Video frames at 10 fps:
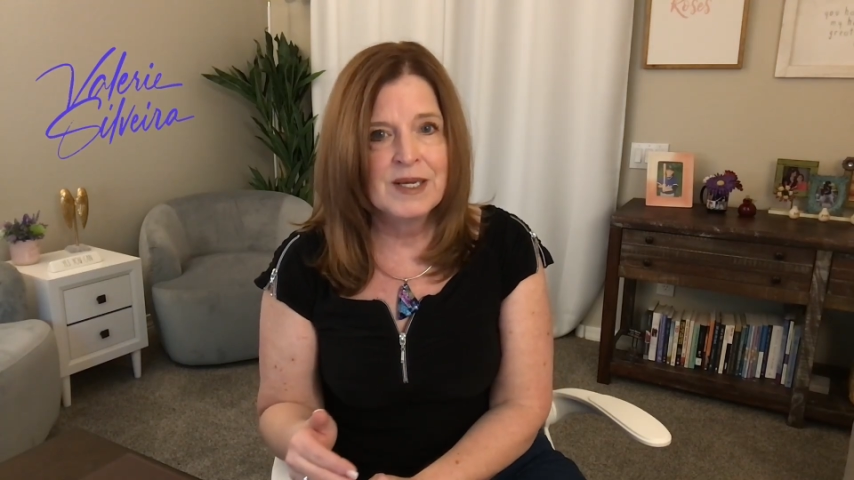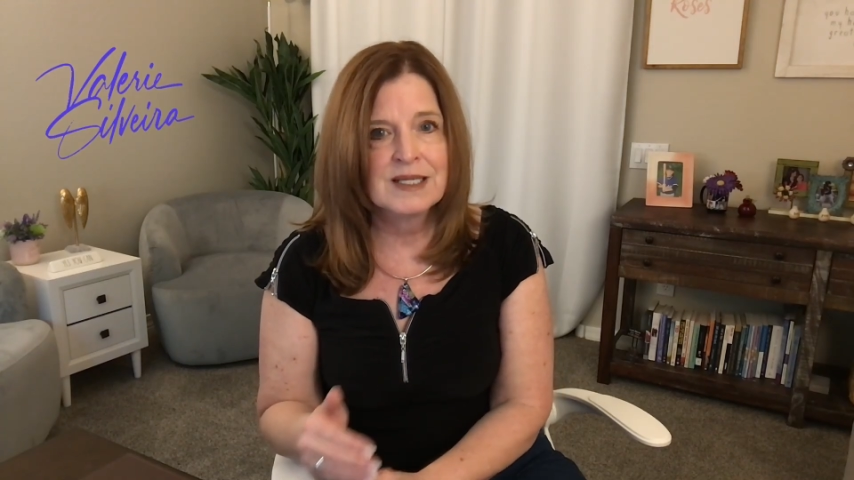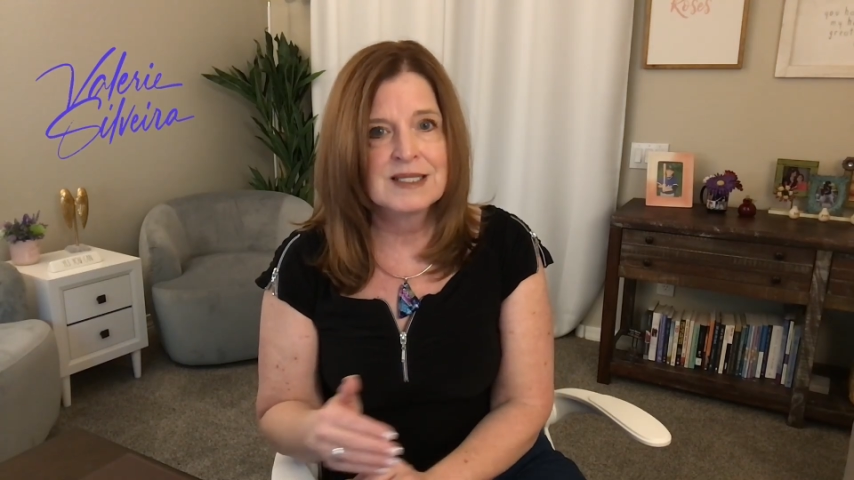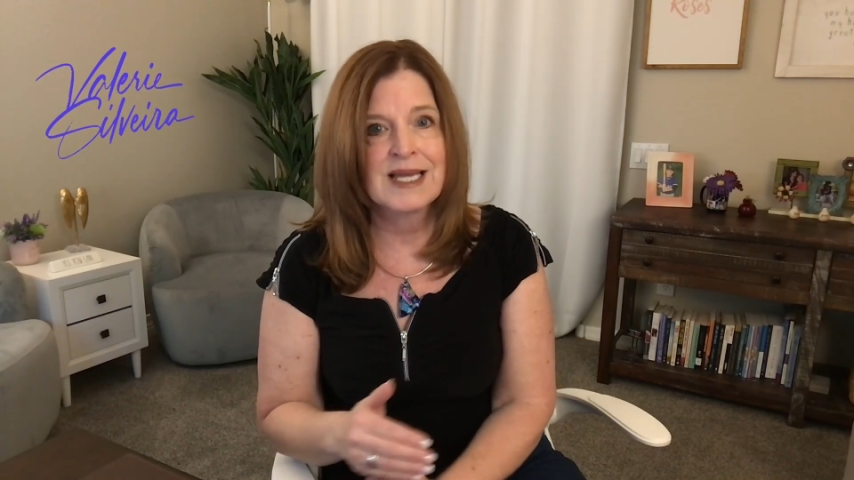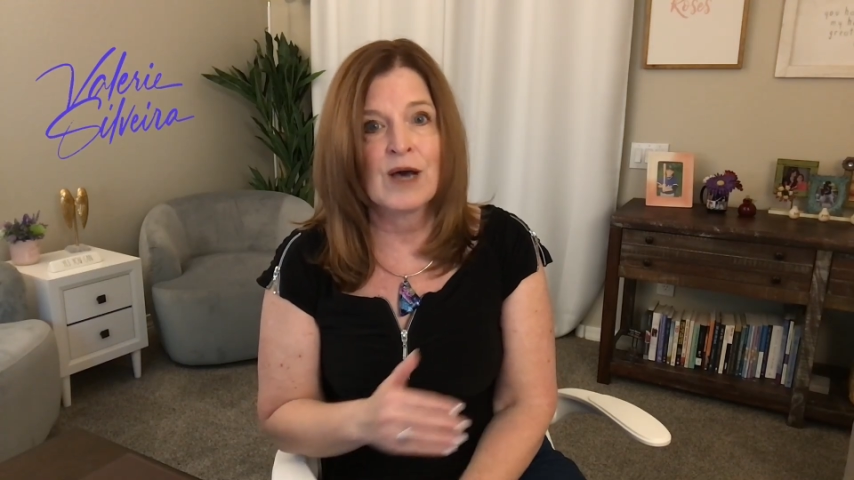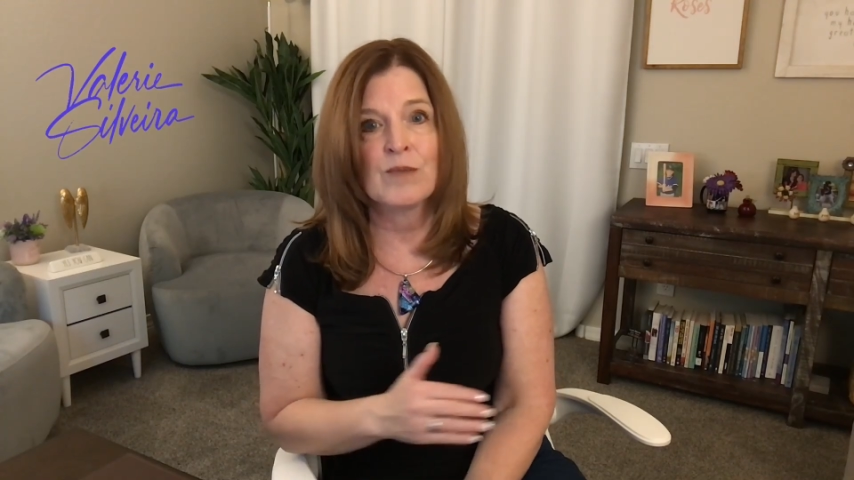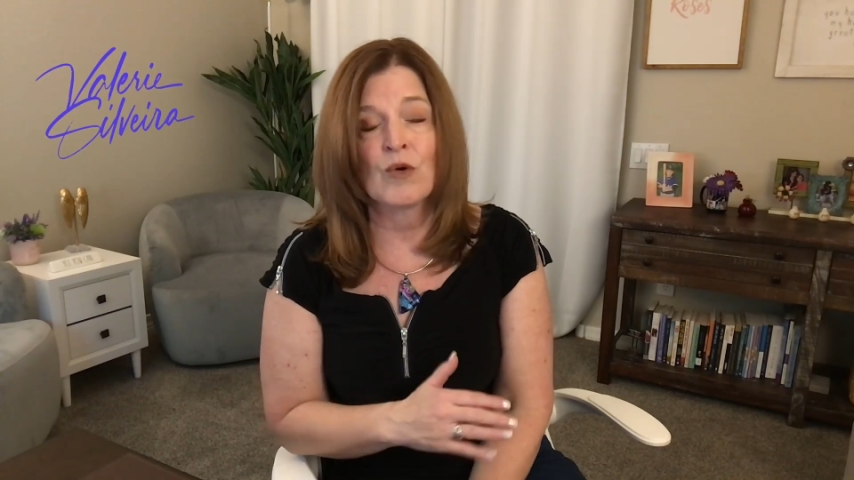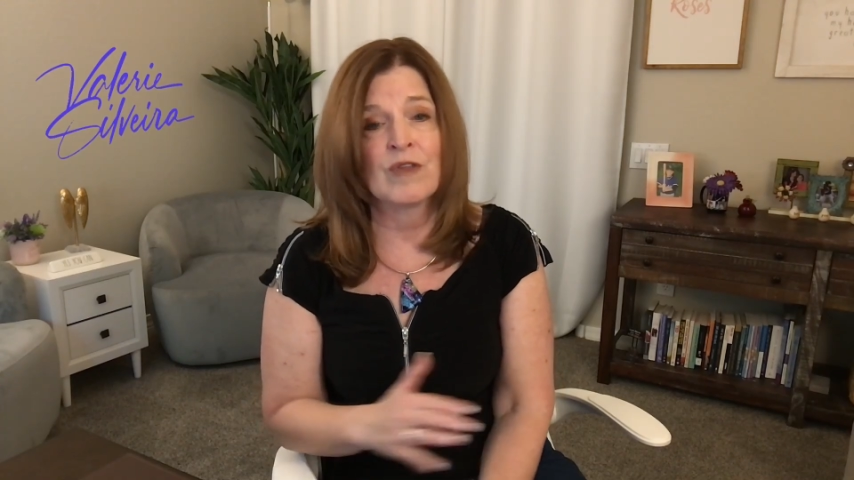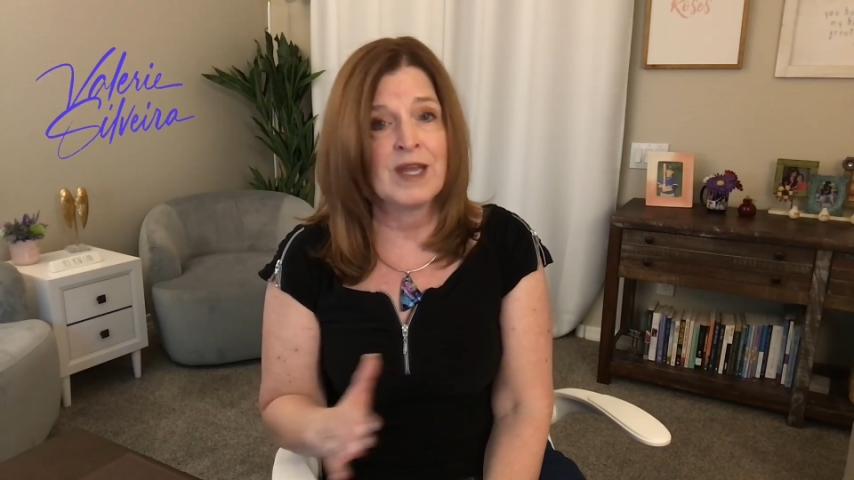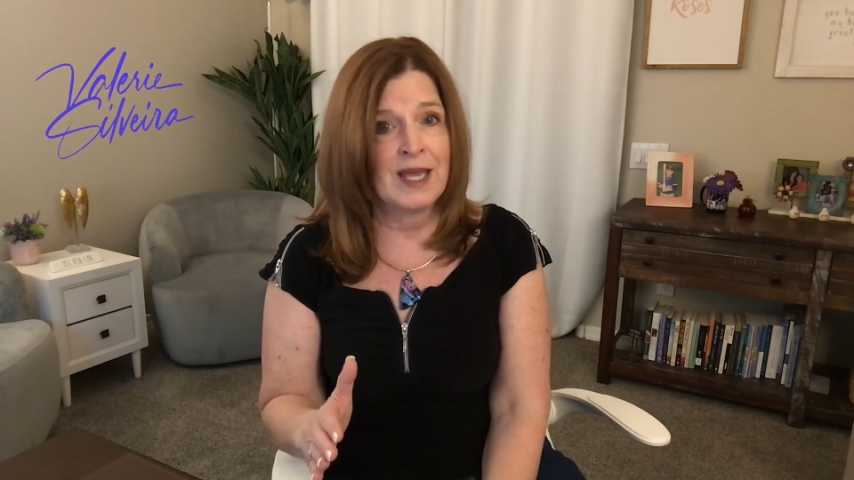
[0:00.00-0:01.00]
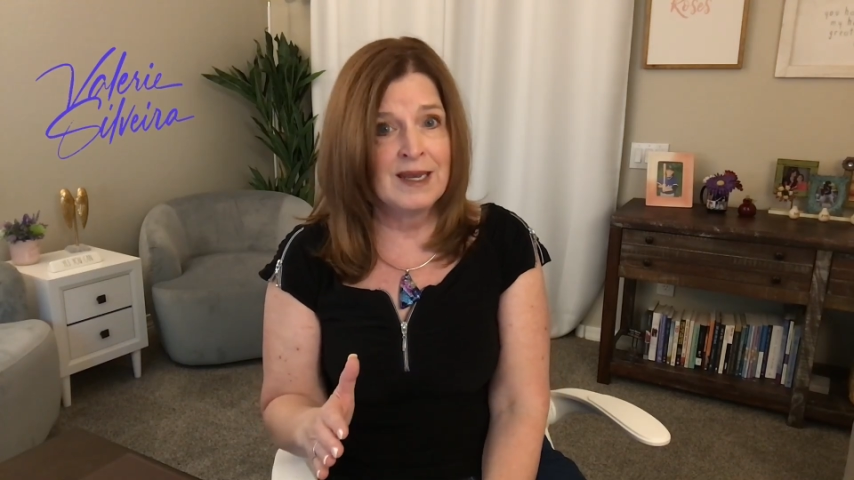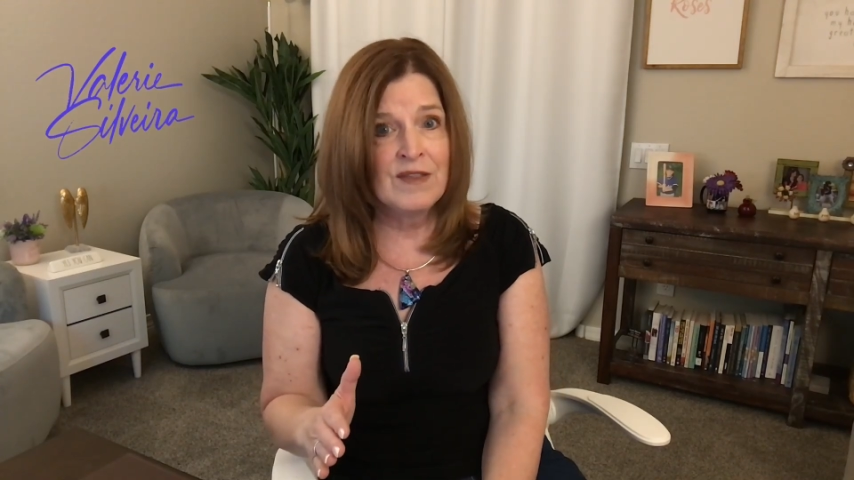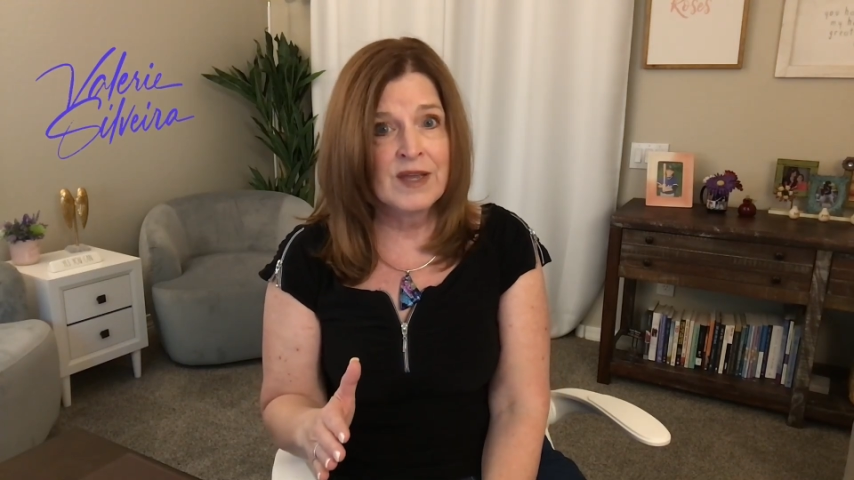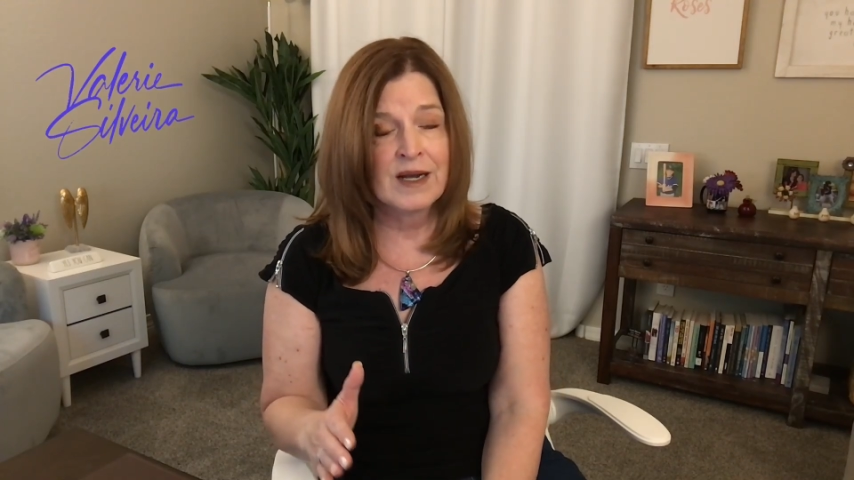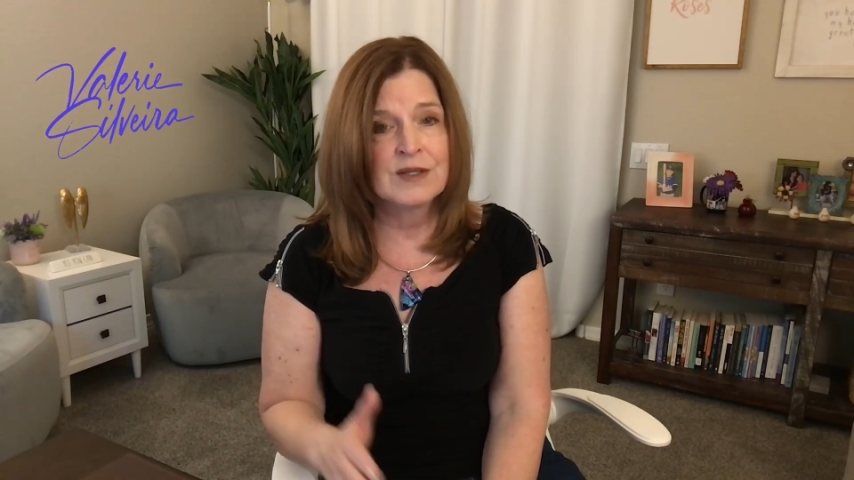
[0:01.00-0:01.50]
us down more than
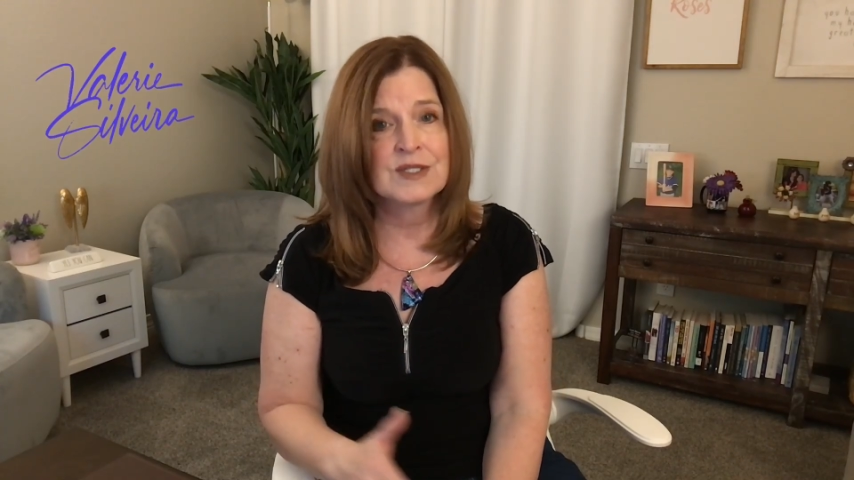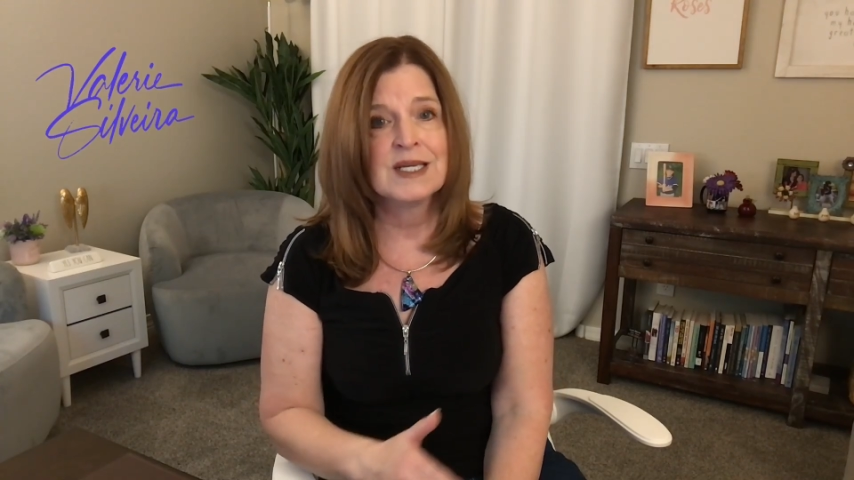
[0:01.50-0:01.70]
anything else.